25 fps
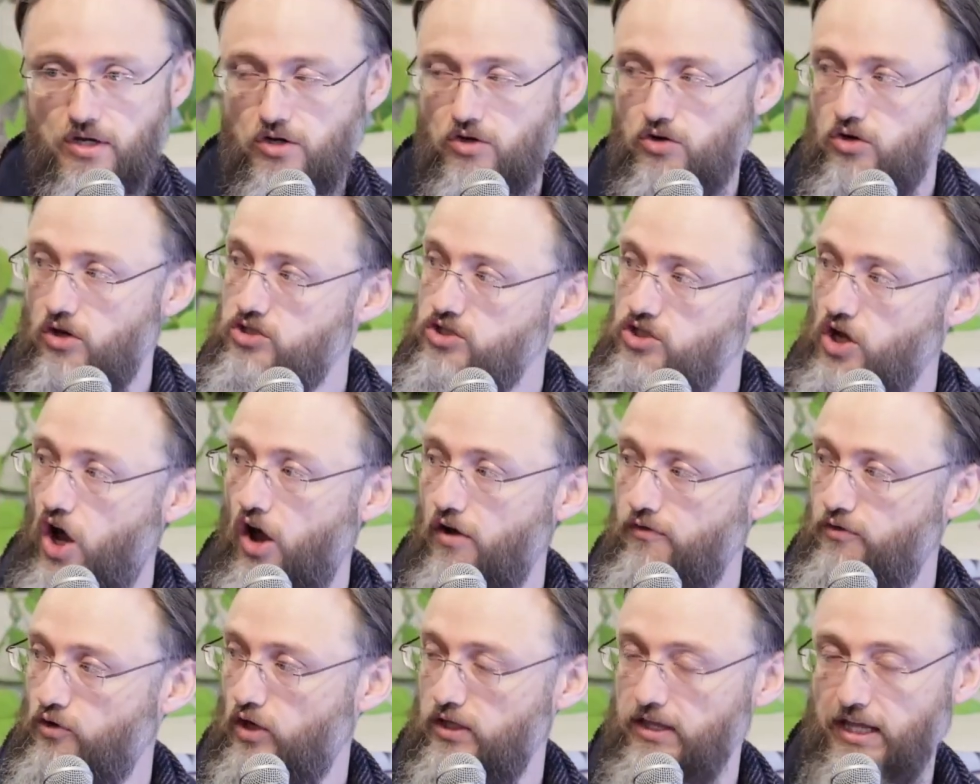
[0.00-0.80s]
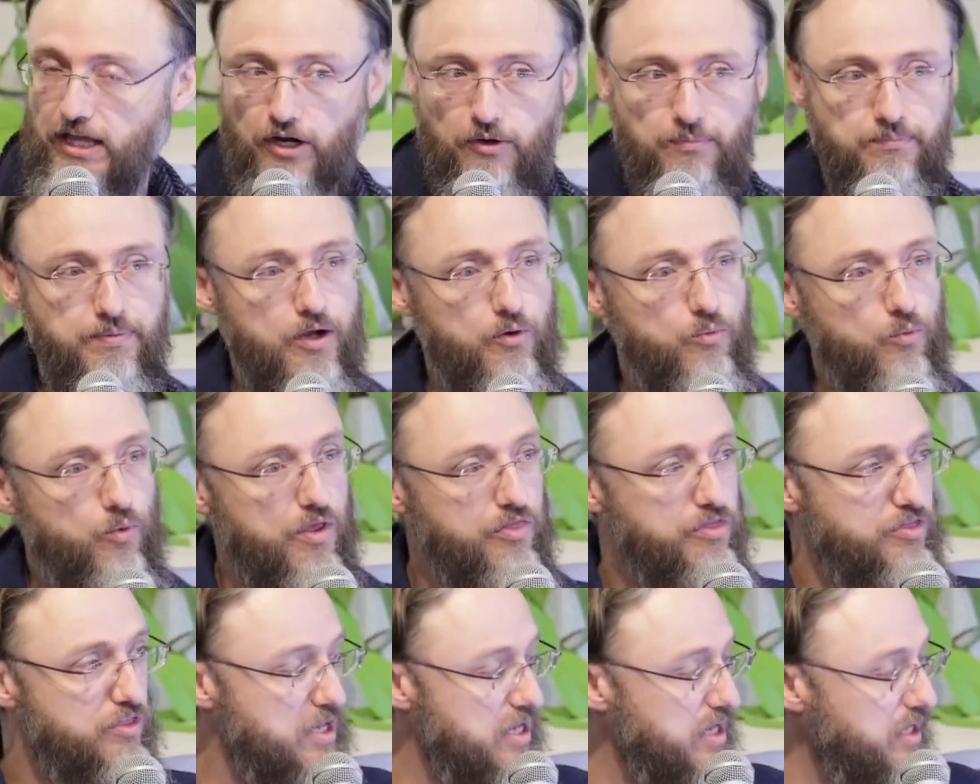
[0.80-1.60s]
cross over a little bit
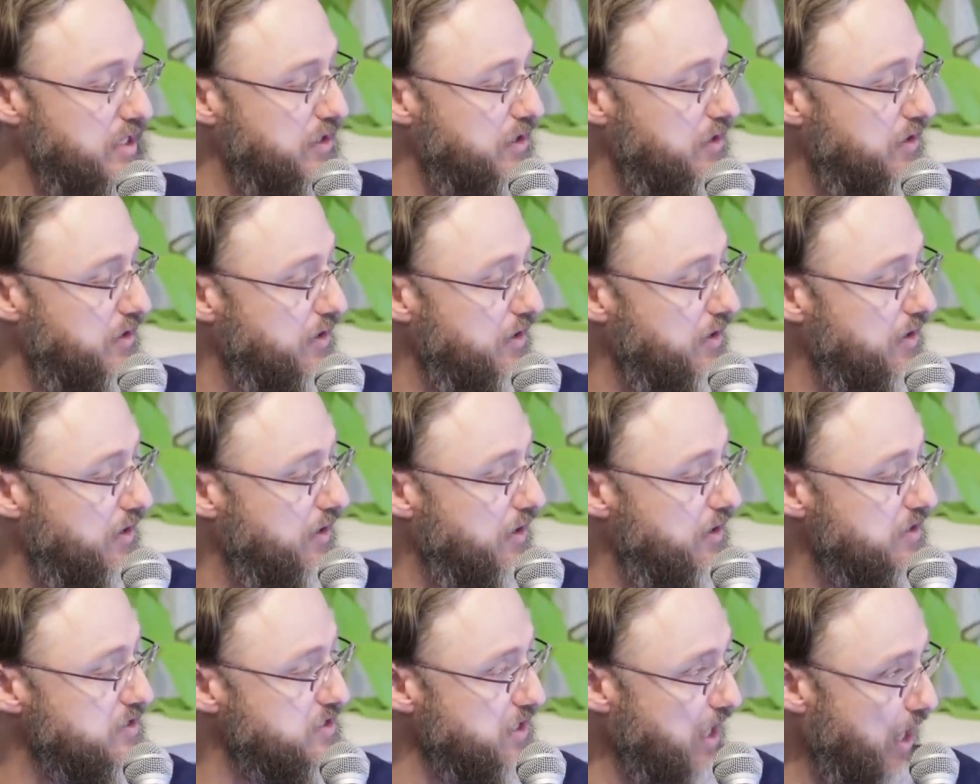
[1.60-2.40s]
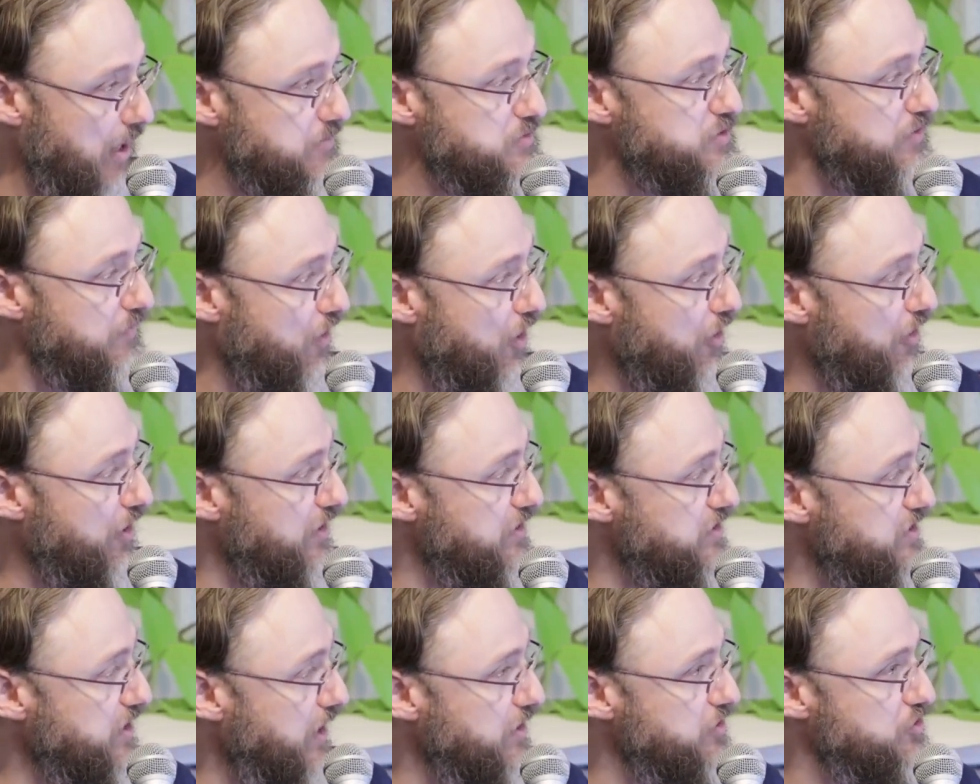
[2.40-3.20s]
with the Psalms of
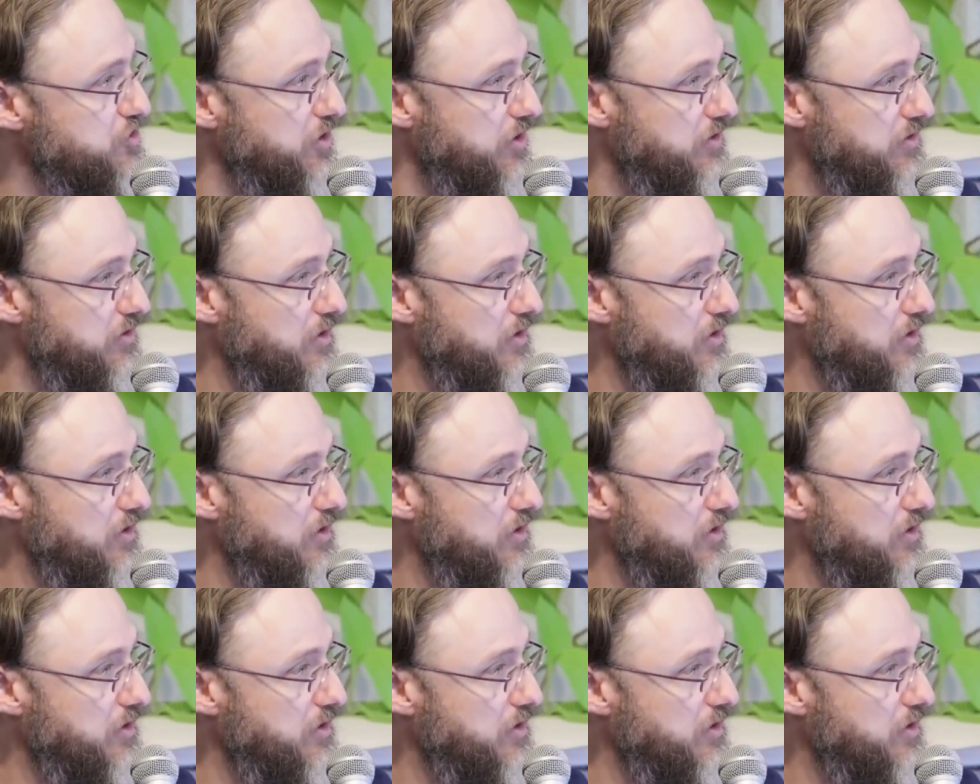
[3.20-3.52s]
orientation.